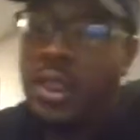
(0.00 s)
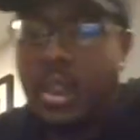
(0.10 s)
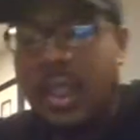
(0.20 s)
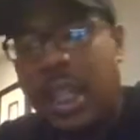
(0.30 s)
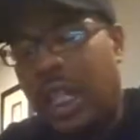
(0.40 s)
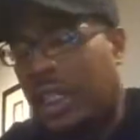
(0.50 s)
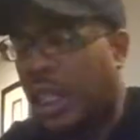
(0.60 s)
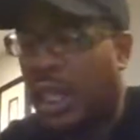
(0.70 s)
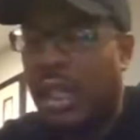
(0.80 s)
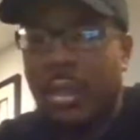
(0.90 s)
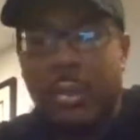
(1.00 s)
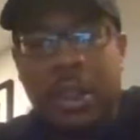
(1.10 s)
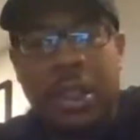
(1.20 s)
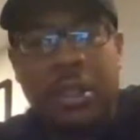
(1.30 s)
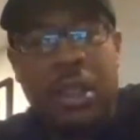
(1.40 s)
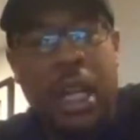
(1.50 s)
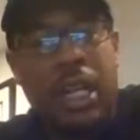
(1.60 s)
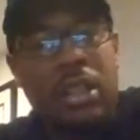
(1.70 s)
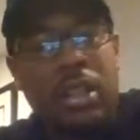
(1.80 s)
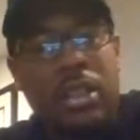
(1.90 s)
She's like, oh, I really don't
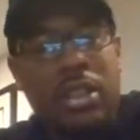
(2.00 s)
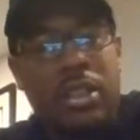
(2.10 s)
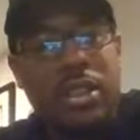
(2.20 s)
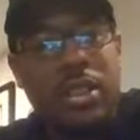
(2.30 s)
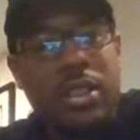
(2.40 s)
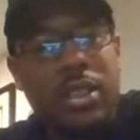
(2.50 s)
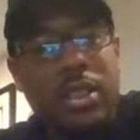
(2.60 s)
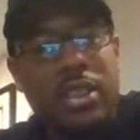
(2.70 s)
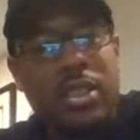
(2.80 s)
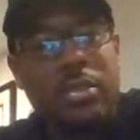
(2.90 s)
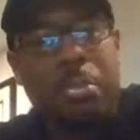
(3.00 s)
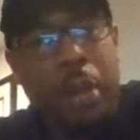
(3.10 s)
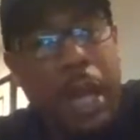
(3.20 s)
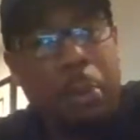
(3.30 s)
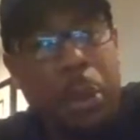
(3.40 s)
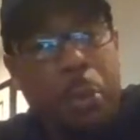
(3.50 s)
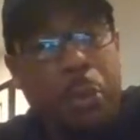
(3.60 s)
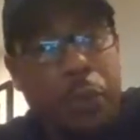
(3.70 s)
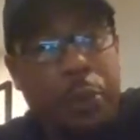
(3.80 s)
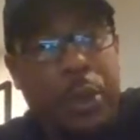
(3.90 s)
like Black
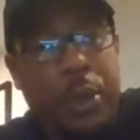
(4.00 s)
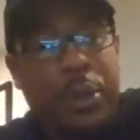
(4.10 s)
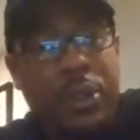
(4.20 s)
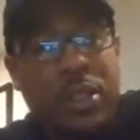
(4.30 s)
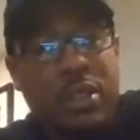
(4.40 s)
people for real.